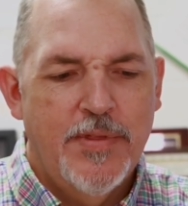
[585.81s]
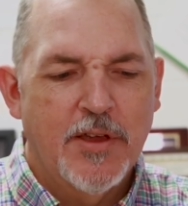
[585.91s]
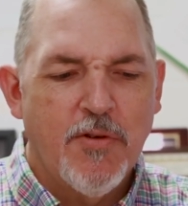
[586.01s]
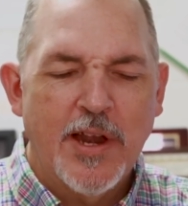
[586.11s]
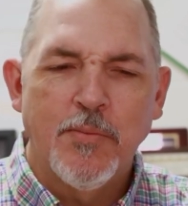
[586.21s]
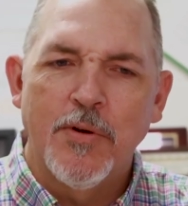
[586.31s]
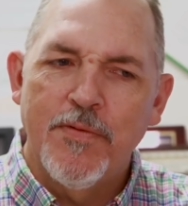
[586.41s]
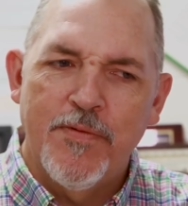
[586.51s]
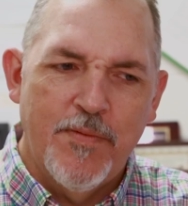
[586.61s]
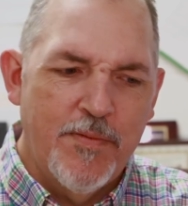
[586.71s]
the
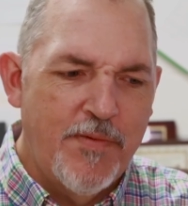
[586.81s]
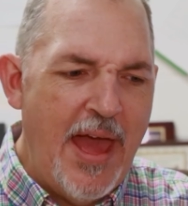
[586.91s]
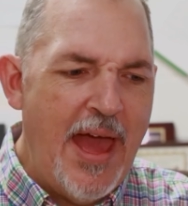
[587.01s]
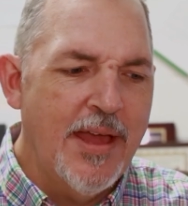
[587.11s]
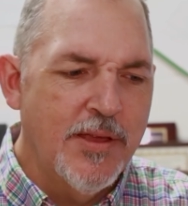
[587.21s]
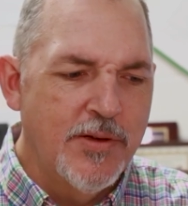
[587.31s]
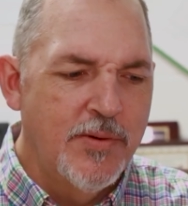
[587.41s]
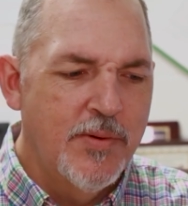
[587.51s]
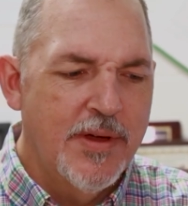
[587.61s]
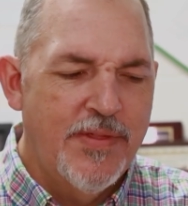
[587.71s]
incredible
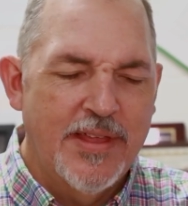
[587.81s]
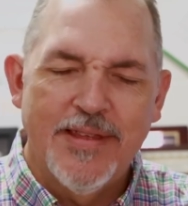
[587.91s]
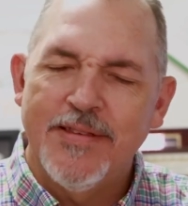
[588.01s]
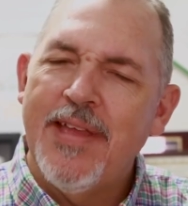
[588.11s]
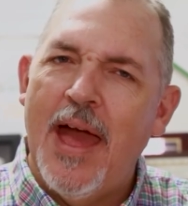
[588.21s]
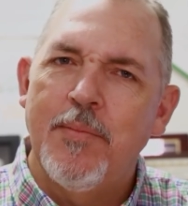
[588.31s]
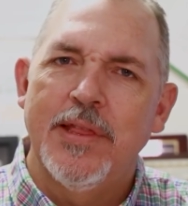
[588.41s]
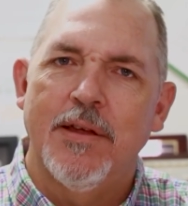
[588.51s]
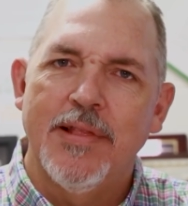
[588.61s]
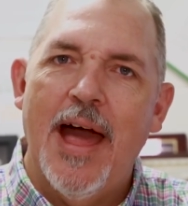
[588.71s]
value that this time in their